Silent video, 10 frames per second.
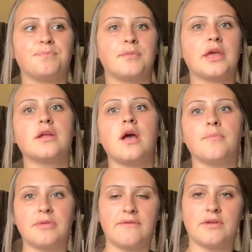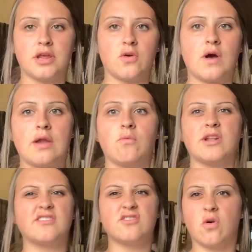like an update video on
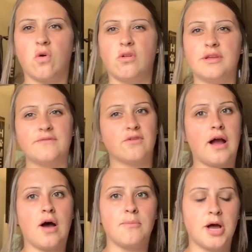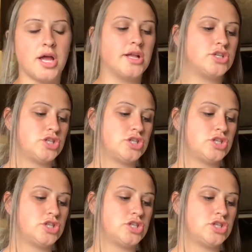what's sold and for how much,